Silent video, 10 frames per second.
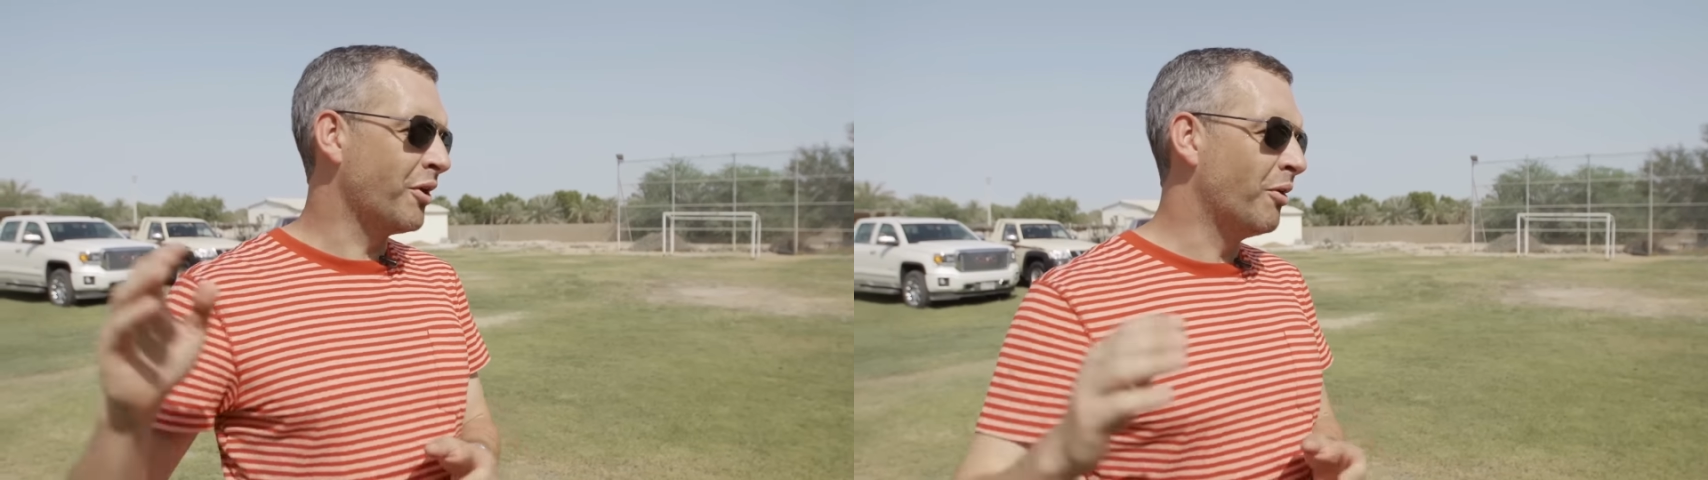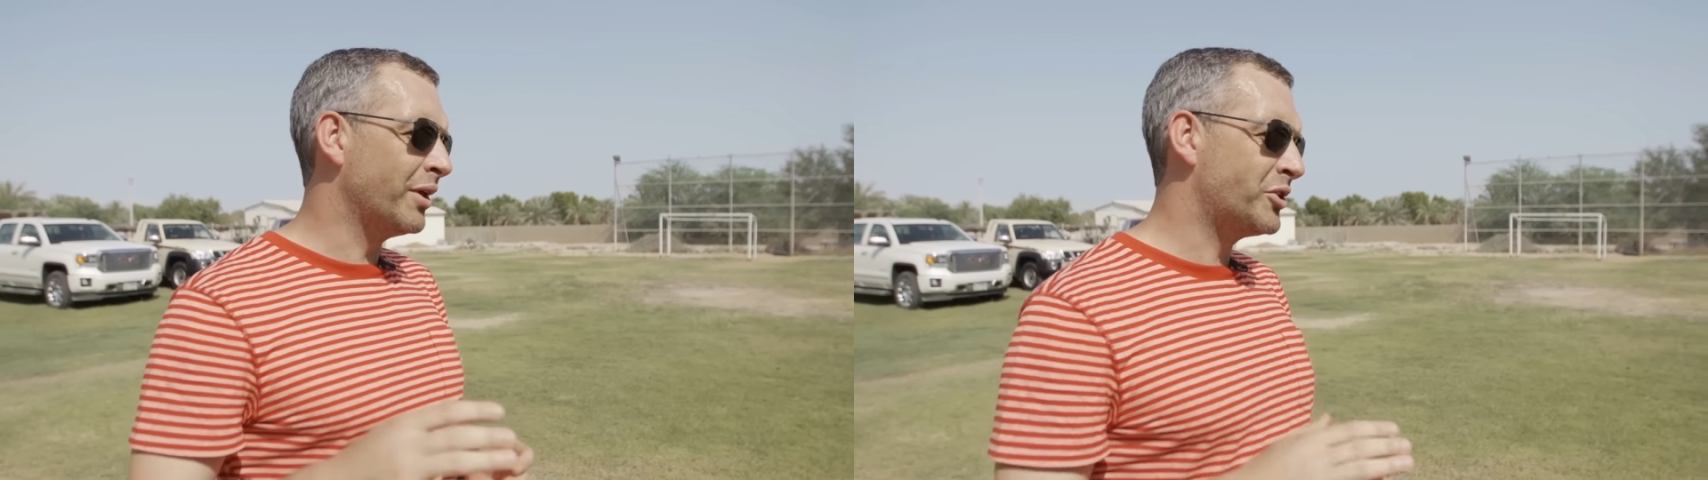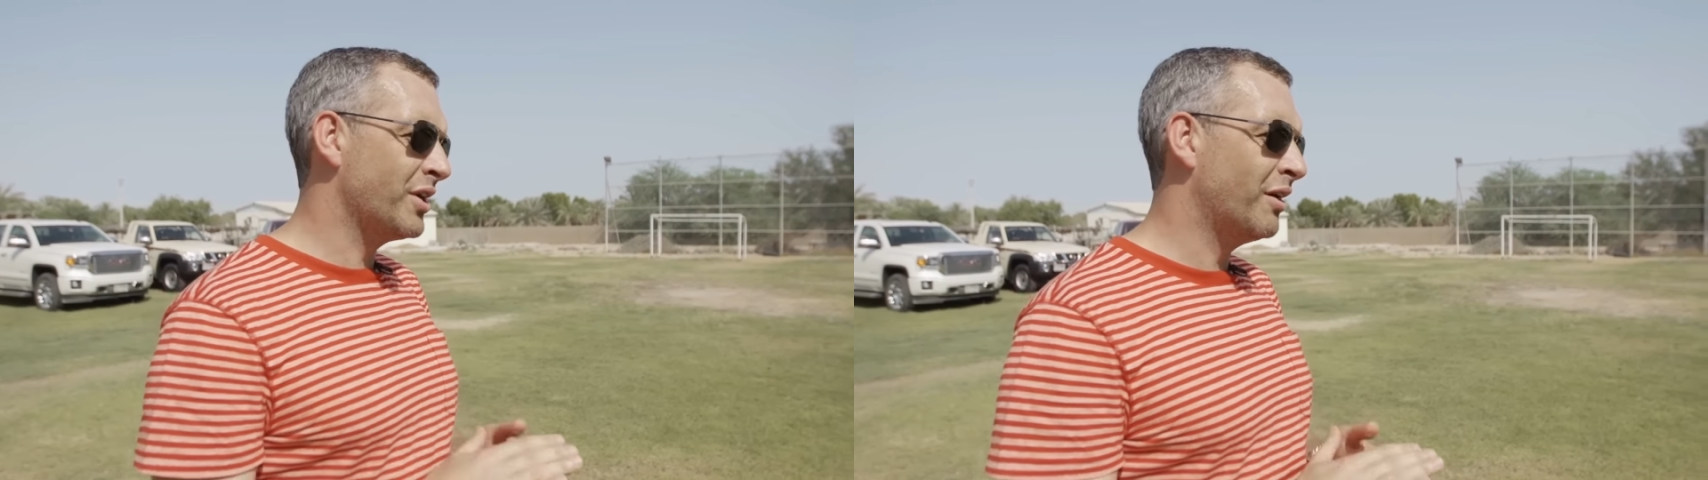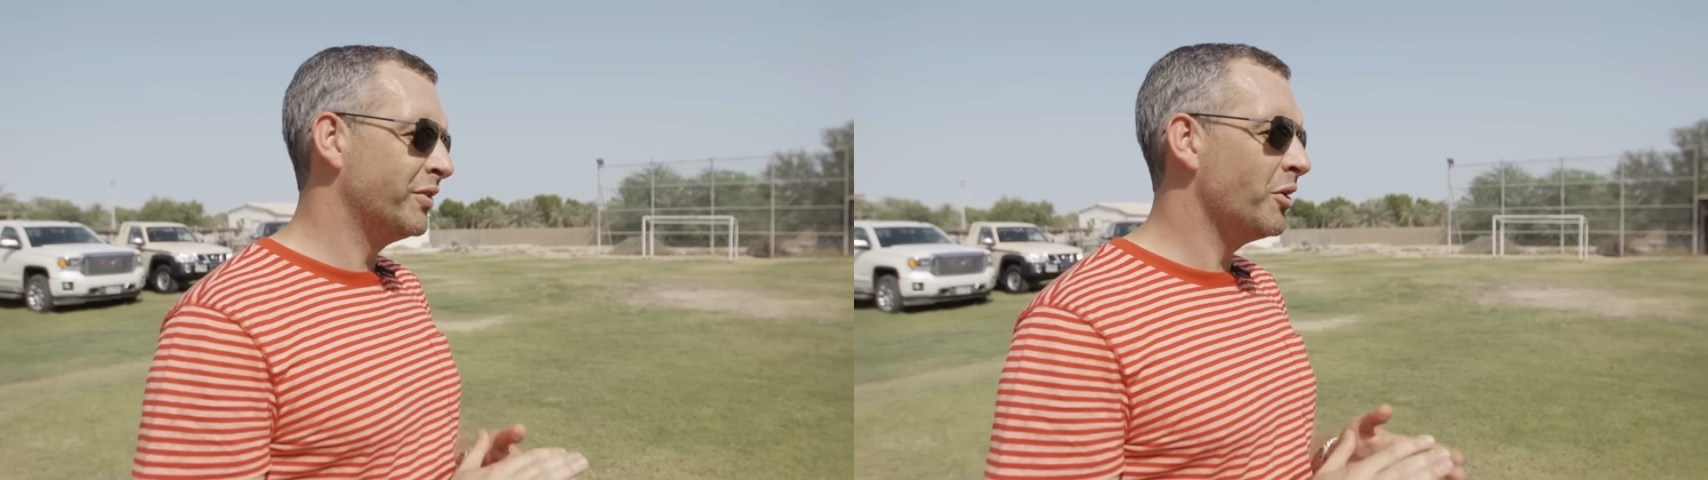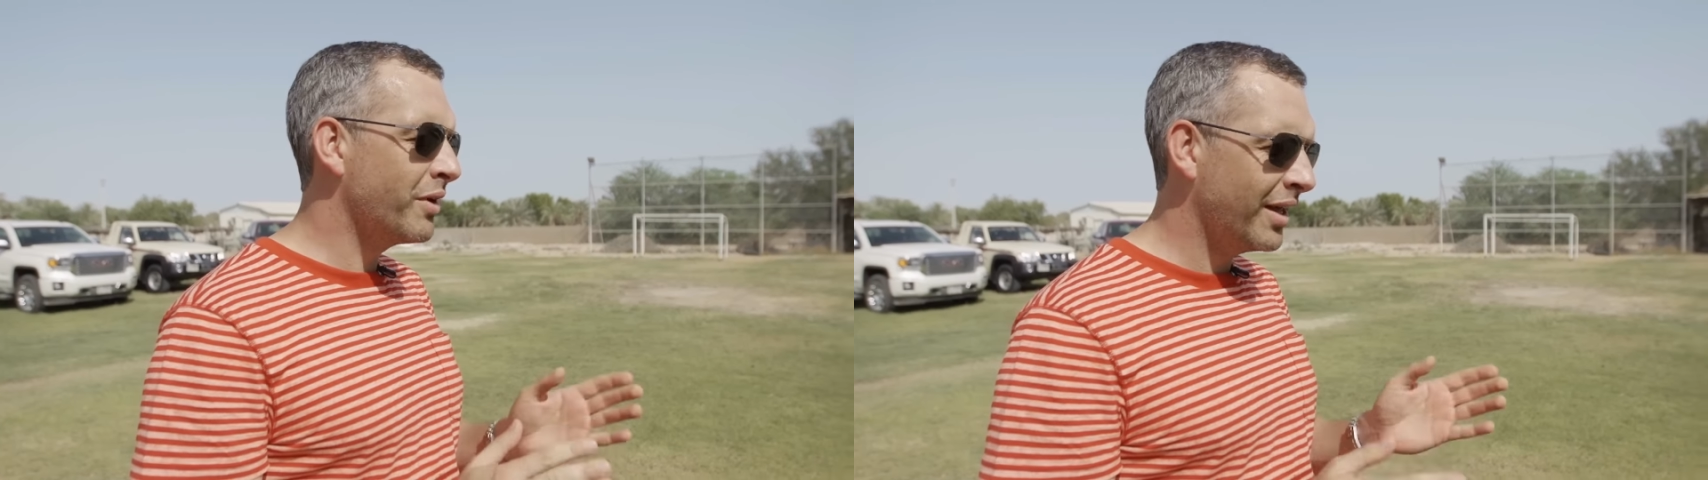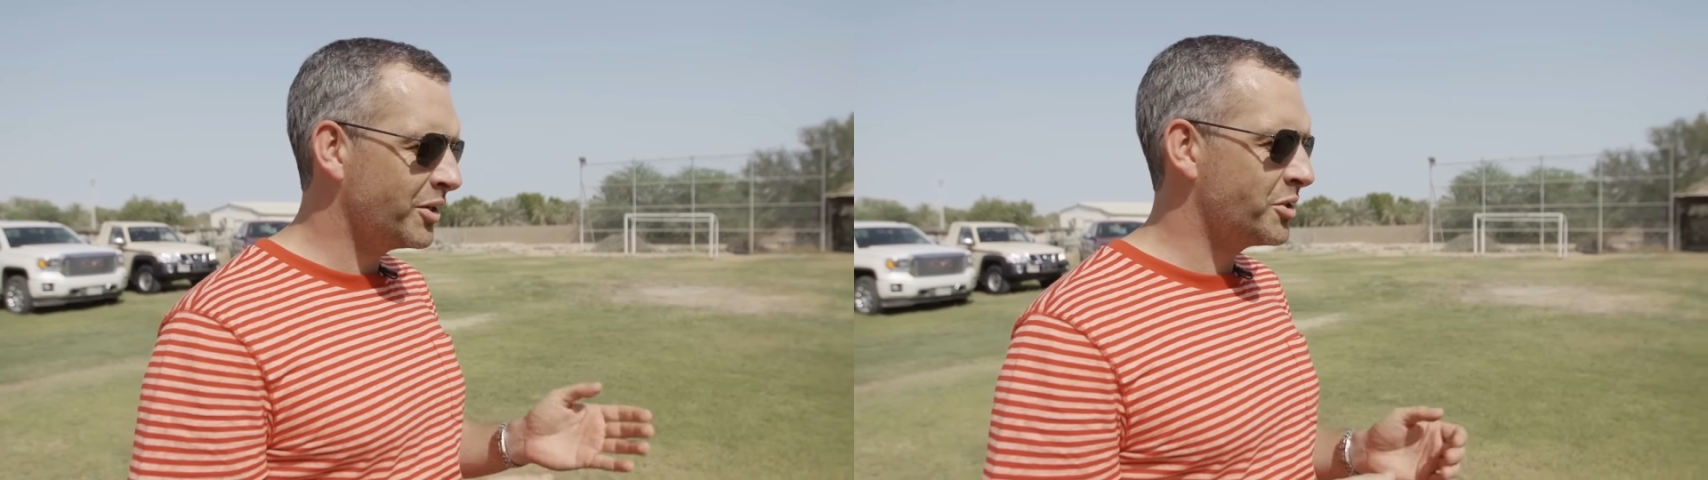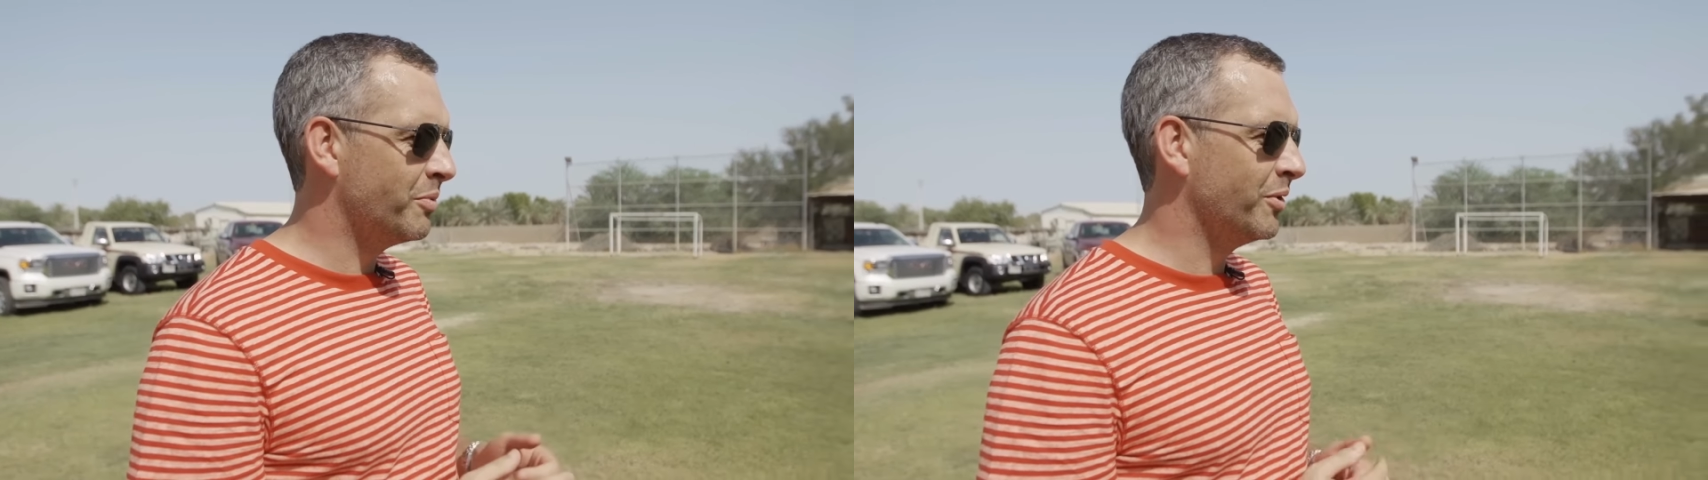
goal itself. You don't get extra